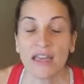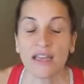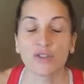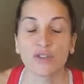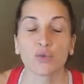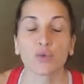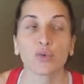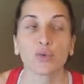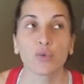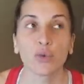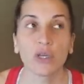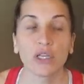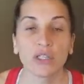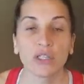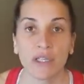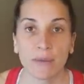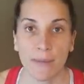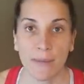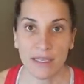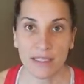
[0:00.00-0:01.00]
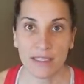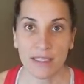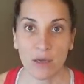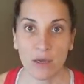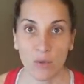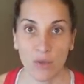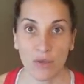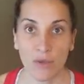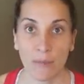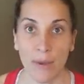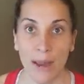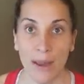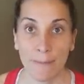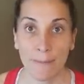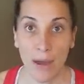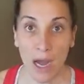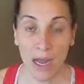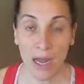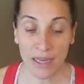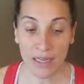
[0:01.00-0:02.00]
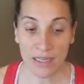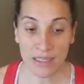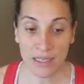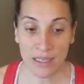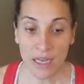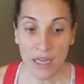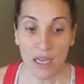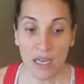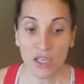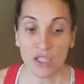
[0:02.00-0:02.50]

is really messing with my mind.